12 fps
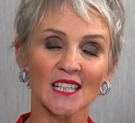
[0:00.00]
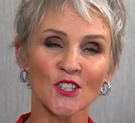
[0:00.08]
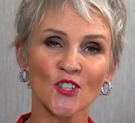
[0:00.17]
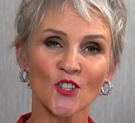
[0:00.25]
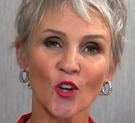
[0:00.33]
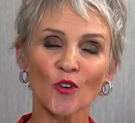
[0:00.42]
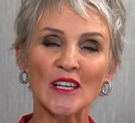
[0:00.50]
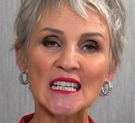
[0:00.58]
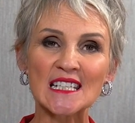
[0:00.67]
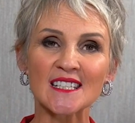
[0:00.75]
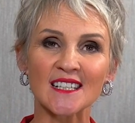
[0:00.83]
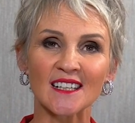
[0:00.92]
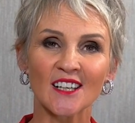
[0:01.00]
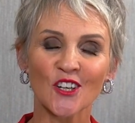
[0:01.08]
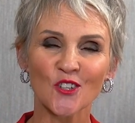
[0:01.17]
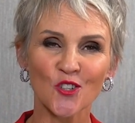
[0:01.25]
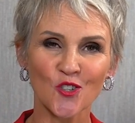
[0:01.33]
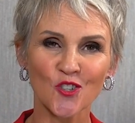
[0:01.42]
It is so easy
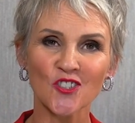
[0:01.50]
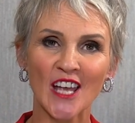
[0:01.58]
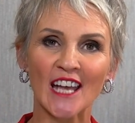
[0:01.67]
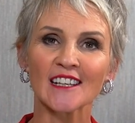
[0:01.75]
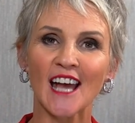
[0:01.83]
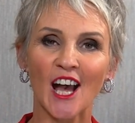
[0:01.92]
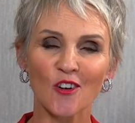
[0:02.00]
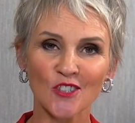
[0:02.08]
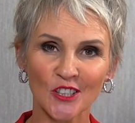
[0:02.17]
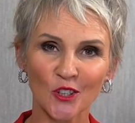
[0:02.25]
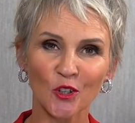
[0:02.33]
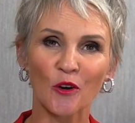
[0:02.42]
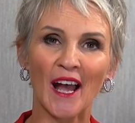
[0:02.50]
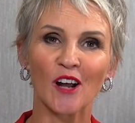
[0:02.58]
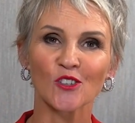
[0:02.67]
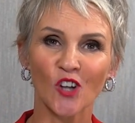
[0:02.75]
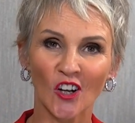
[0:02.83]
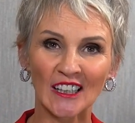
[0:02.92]
to stand out in a
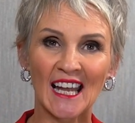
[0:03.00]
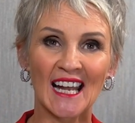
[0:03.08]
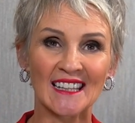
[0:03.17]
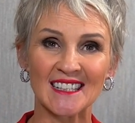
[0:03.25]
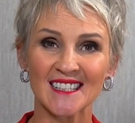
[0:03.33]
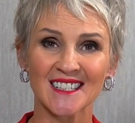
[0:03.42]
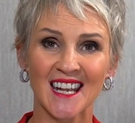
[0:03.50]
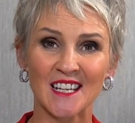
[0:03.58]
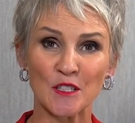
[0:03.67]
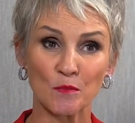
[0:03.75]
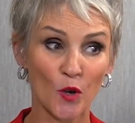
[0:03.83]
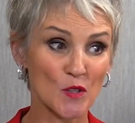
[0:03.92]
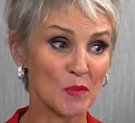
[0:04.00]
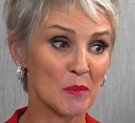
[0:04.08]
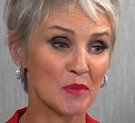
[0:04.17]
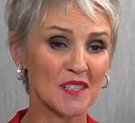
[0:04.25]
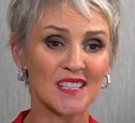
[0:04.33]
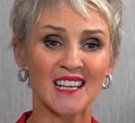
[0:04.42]
crowd online these days. Most
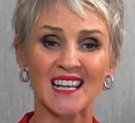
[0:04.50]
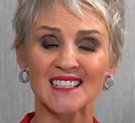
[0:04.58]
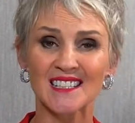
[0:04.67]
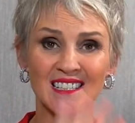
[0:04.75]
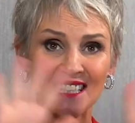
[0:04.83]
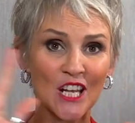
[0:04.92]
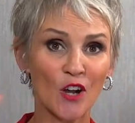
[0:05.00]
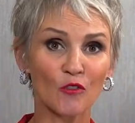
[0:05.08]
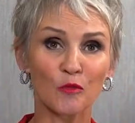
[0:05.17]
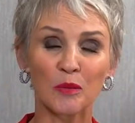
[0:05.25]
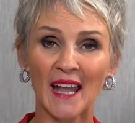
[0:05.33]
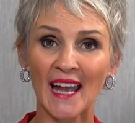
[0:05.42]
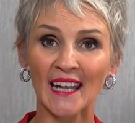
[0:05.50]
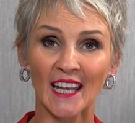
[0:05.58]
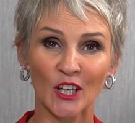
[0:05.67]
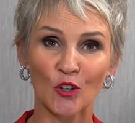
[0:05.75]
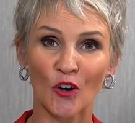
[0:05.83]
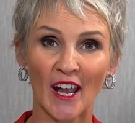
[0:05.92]
people see a sea of
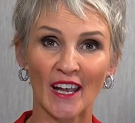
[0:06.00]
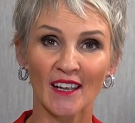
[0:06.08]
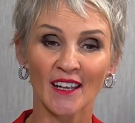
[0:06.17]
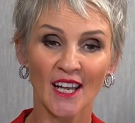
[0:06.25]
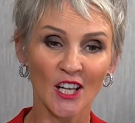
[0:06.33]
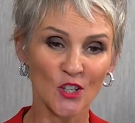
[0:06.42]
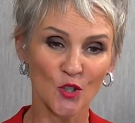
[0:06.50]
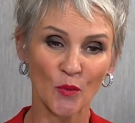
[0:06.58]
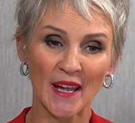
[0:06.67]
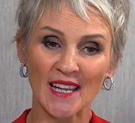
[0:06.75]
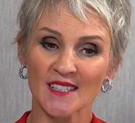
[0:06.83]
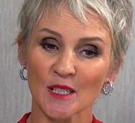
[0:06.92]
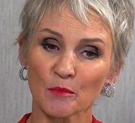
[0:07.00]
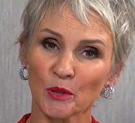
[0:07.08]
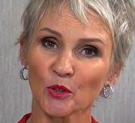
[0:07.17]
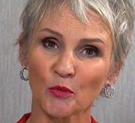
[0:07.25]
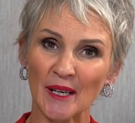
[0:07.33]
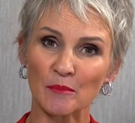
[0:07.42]
black and gray. To wear a
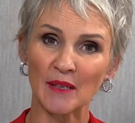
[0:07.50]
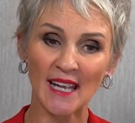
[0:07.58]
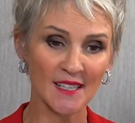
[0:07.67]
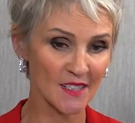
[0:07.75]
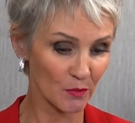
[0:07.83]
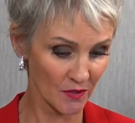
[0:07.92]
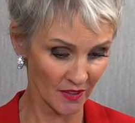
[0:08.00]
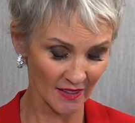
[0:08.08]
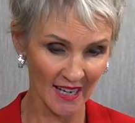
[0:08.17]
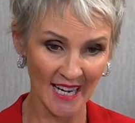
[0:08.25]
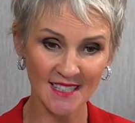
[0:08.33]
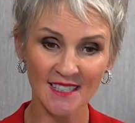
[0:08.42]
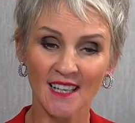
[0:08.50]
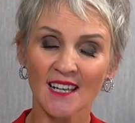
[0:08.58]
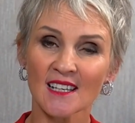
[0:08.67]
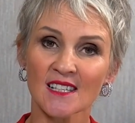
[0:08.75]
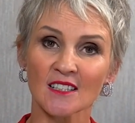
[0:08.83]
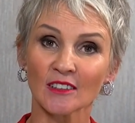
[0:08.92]
simple red blazer with a nice
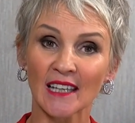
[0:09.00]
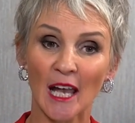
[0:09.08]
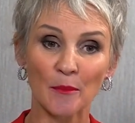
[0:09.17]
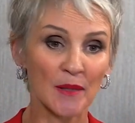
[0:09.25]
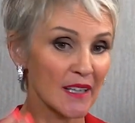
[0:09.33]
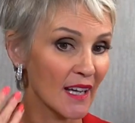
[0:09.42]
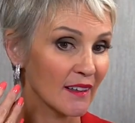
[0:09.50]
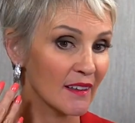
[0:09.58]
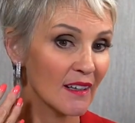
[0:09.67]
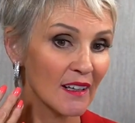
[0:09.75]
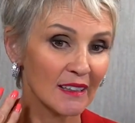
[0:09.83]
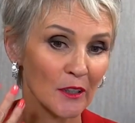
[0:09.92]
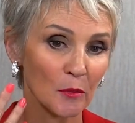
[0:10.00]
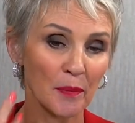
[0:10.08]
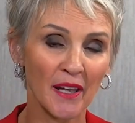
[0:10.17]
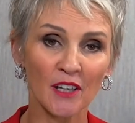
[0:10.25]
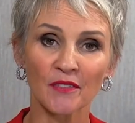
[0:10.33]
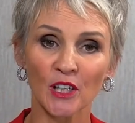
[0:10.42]
silk cami and a little
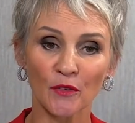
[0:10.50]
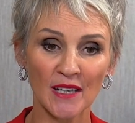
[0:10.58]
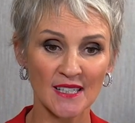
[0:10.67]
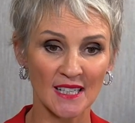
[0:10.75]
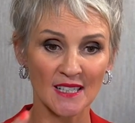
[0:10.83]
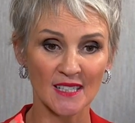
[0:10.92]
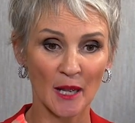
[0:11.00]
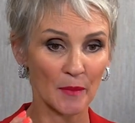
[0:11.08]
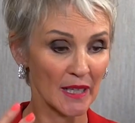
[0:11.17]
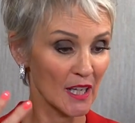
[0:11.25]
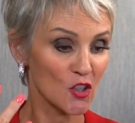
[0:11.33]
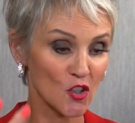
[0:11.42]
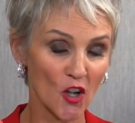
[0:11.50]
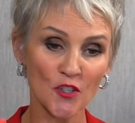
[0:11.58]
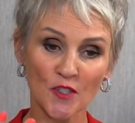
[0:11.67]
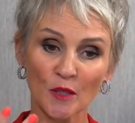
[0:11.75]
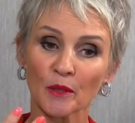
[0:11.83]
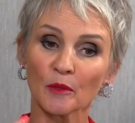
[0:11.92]
pair of earrings and some
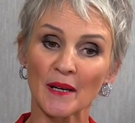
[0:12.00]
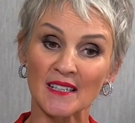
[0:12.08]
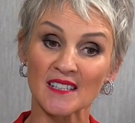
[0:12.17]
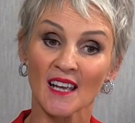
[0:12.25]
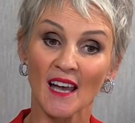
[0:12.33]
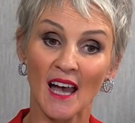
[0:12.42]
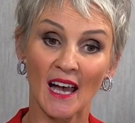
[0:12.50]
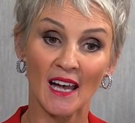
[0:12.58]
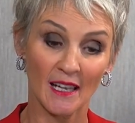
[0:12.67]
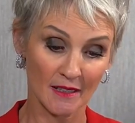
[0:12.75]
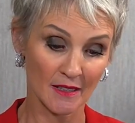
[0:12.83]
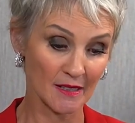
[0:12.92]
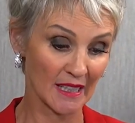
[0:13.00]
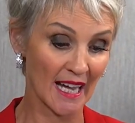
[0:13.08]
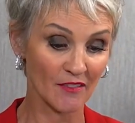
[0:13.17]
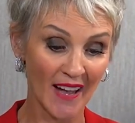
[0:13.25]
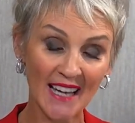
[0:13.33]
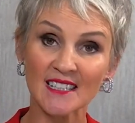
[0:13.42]
noticeable but kind
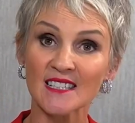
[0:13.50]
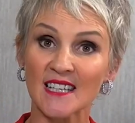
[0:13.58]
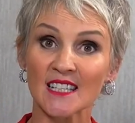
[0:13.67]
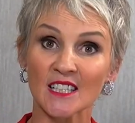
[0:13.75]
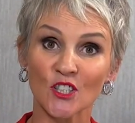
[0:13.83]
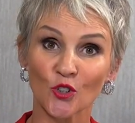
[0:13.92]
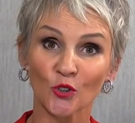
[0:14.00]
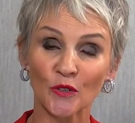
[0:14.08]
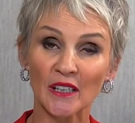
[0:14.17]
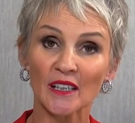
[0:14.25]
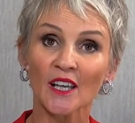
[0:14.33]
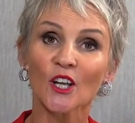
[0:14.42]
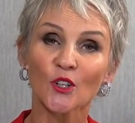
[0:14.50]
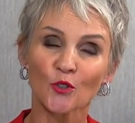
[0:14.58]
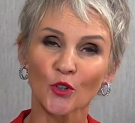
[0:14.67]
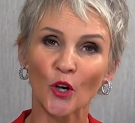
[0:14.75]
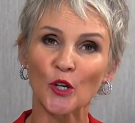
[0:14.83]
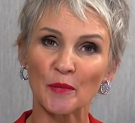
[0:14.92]
of understated jewelry,
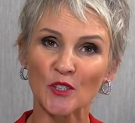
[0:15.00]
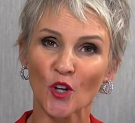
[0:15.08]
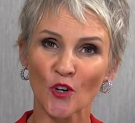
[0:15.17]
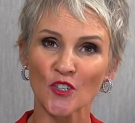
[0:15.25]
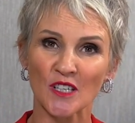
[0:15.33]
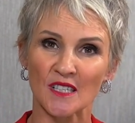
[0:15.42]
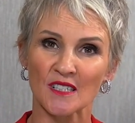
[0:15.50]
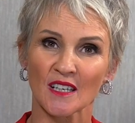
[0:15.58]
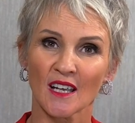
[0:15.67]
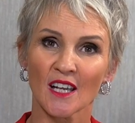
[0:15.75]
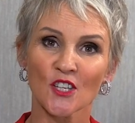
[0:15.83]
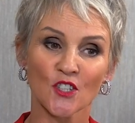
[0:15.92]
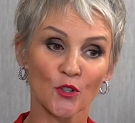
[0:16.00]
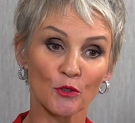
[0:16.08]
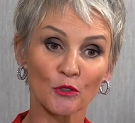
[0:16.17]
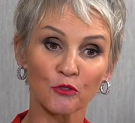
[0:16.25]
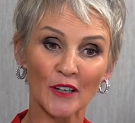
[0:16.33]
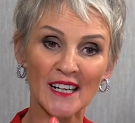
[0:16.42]
you're going to be noticed. So
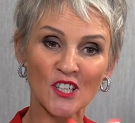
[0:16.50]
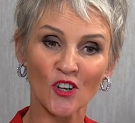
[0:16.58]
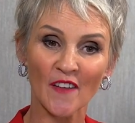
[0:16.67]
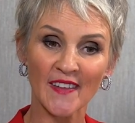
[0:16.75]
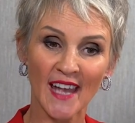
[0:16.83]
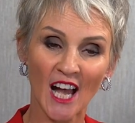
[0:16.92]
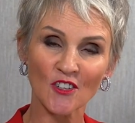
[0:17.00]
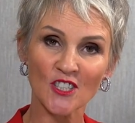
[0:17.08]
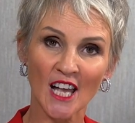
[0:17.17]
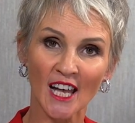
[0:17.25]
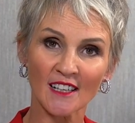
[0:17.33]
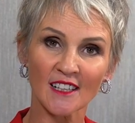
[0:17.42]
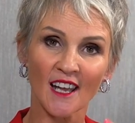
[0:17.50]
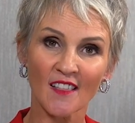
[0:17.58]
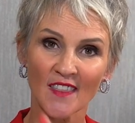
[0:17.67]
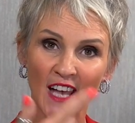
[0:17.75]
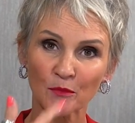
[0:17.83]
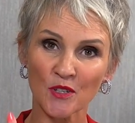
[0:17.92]
you're reflecting on the outside,
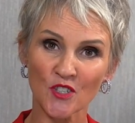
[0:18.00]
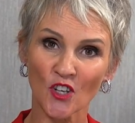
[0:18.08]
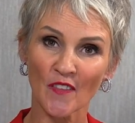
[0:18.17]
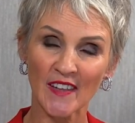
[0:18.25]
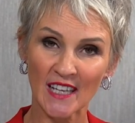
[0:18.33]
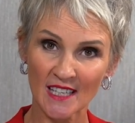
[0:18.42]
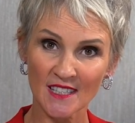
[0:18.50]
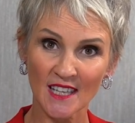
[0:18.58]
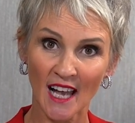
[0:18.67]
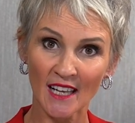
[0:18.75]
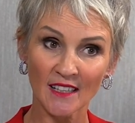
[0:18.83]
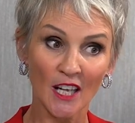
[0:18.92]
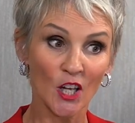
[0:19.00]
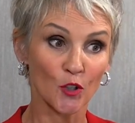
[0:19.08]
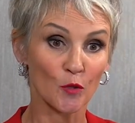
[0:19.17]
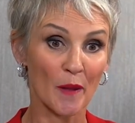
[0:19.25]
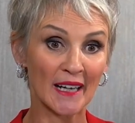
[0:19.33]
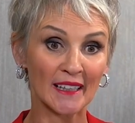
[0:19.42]
that which is on the inside.
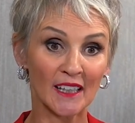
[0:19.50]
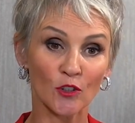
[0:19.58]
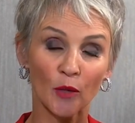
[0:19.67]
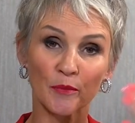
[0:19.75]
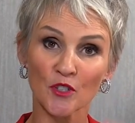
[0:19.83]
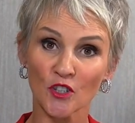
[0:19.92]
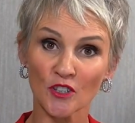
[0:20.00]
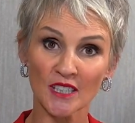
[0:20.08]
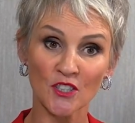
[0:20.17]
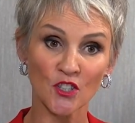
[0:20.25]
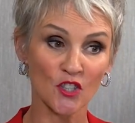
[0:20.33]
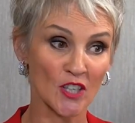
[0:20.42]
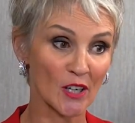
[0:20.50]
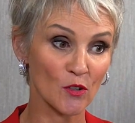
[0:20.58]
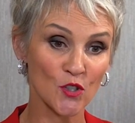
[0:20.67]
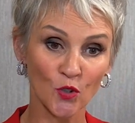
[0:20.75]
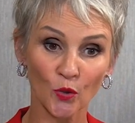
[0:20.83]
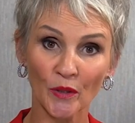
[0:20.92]
You might get an opportunity to share
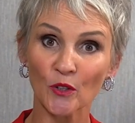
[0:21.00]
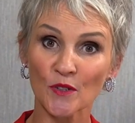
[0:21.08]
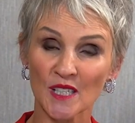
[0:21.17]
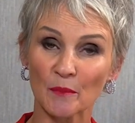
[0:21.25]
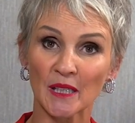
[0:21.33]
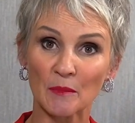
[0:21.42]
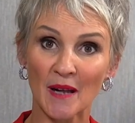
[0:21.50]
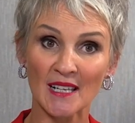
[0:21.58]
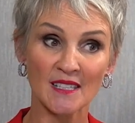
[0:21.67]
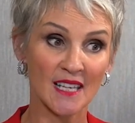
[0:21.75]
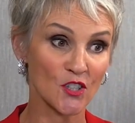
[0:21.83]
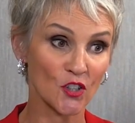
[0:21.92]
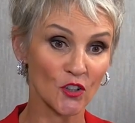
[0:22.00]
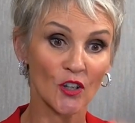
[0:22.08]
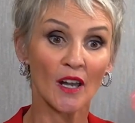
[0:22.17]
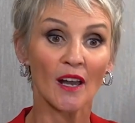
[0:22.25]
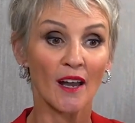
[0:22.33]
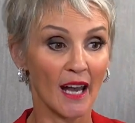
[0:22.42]
your story, or somebody might say
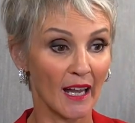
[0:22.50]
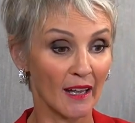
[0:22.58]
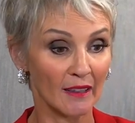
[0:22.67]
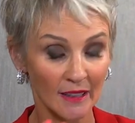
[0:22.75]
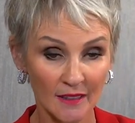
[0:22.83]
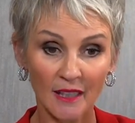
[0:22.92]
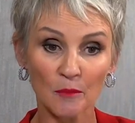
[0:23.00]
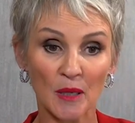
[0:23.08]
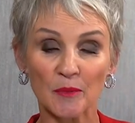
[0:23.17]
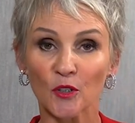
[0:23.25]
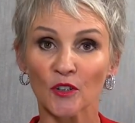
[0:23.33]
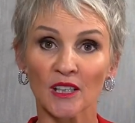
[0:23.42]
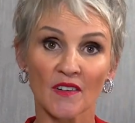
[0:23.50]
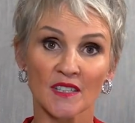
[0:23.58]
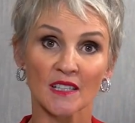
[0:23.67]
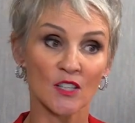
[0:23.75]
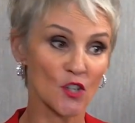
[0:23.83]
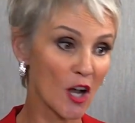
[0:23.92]
to you, Linda, maybe you can give us
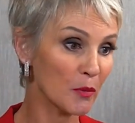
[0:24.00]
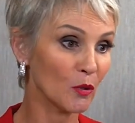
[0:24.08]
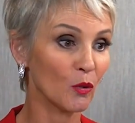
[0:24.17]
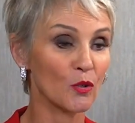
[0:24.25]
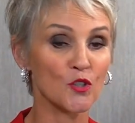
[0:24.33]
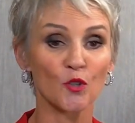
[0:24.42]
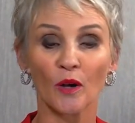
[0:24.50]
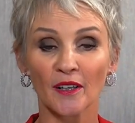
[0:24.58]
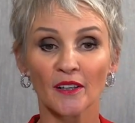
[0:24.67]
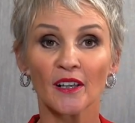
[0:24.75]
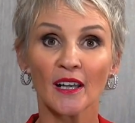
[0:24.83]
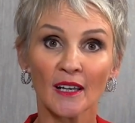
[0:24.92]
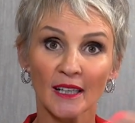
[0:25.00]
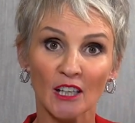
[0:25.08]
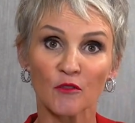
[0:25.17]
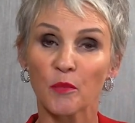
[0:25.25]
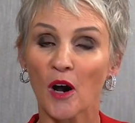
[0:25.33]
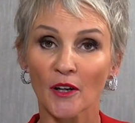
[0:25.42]
an example, or do you want to
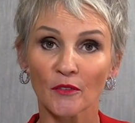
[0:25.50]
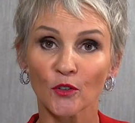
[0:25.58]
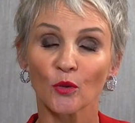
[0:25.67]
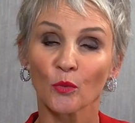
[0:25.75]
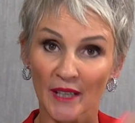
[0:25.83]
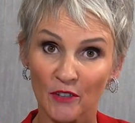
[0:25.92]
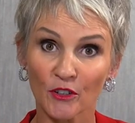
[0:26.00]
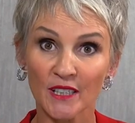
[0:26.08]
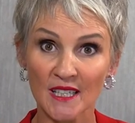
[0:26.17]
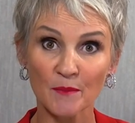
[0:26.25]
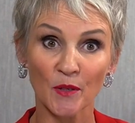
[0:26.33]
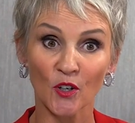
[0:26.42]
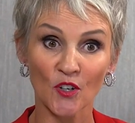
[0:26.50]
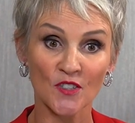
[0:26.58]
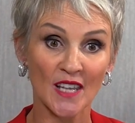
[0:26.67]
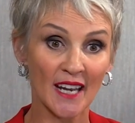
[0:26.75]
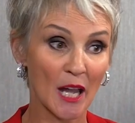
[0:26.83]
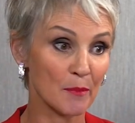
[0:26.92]
give part of your whatever it is?
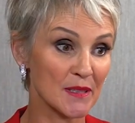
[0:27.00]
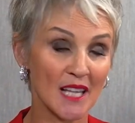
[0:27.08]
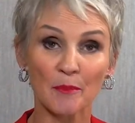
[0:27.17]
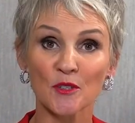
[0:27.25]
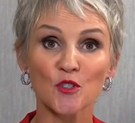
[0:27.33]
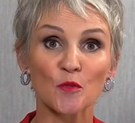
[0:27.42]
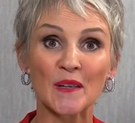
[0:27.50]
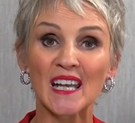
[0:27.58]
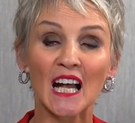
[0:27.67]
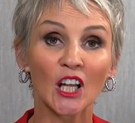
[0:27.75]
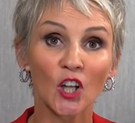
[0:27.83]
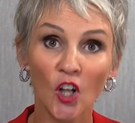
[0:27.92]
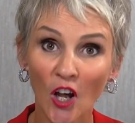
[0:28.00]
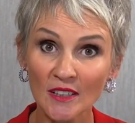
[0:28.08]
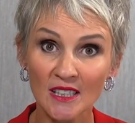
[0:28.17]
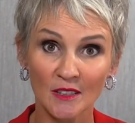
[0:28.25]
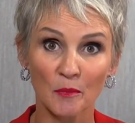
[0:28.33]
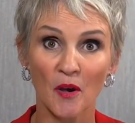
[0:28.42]
Because that has happened to me a
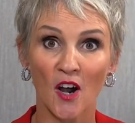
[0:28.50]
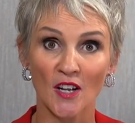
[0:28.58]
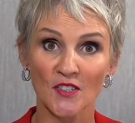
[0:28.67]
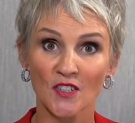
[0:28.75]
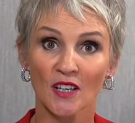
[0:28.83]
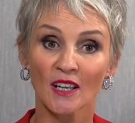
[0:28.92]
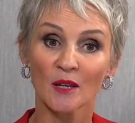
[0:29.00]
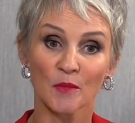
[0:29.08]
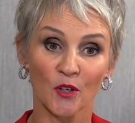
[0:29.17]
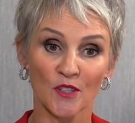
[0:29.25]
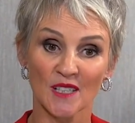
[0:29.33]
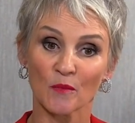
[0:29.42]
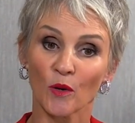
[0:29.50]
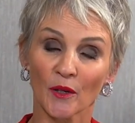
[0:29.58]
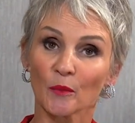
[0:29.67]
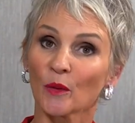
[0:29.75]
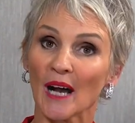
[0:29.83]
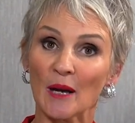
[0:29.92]
lot in the past, because I'm
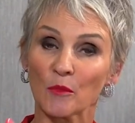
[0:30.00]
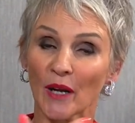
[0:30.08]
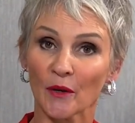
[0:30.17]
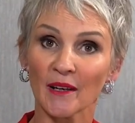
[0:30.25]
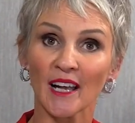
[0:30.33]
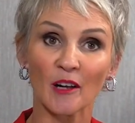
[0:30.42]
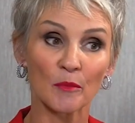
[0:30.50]
what I'm wearing.